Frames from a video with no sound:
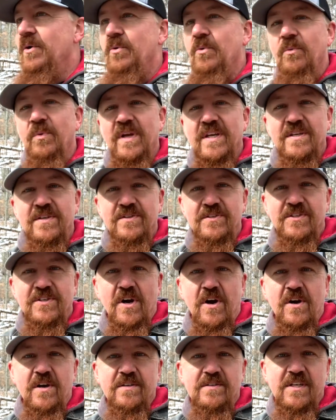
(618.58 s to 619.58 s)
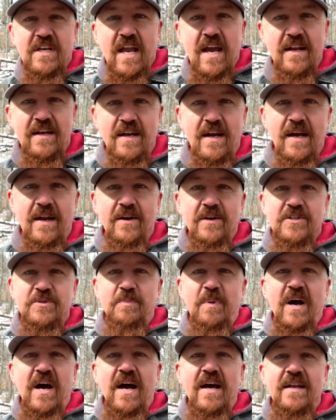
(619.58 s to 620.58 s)
when we started scouting out our
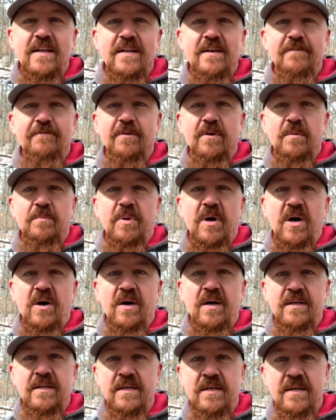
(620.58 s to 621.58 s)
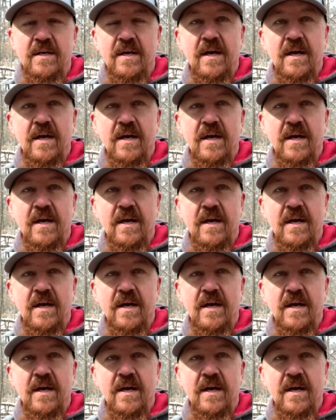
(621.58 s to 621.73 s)
spot for the pond,